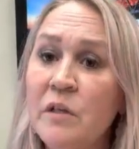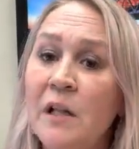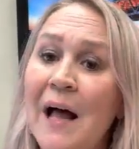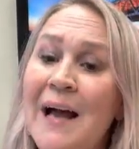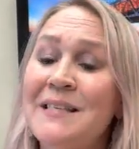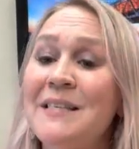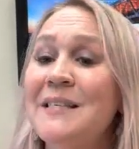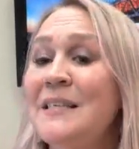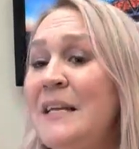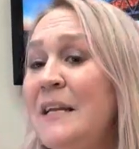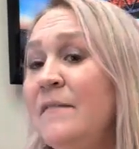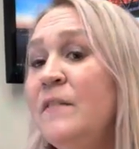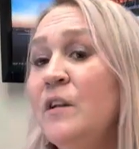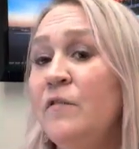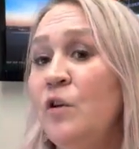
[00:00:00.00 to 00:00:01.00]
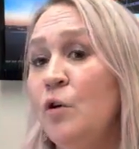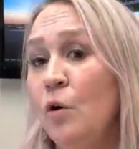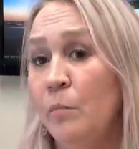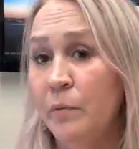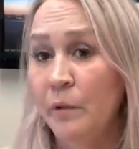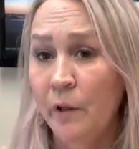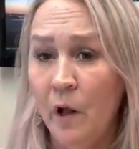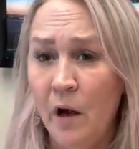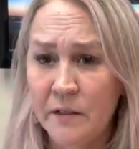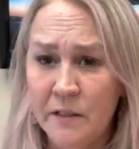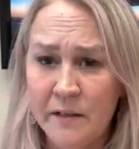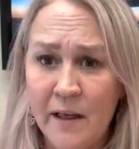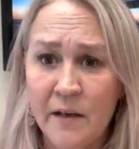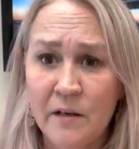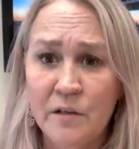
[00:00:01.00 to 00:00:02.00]
classes even if you don't belong
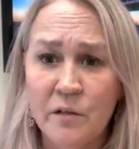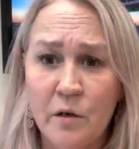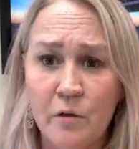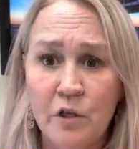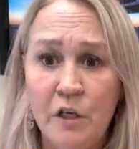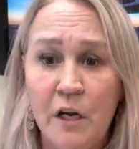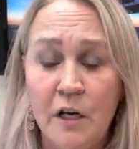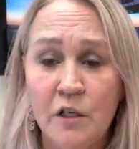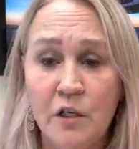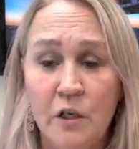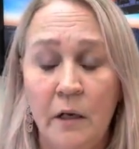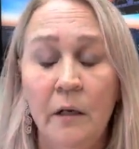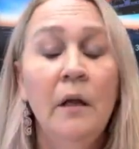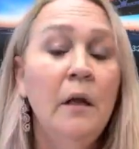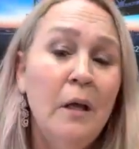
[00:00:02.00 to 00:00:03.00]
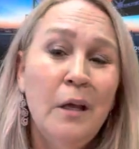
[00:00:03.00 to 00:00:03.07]
to that association.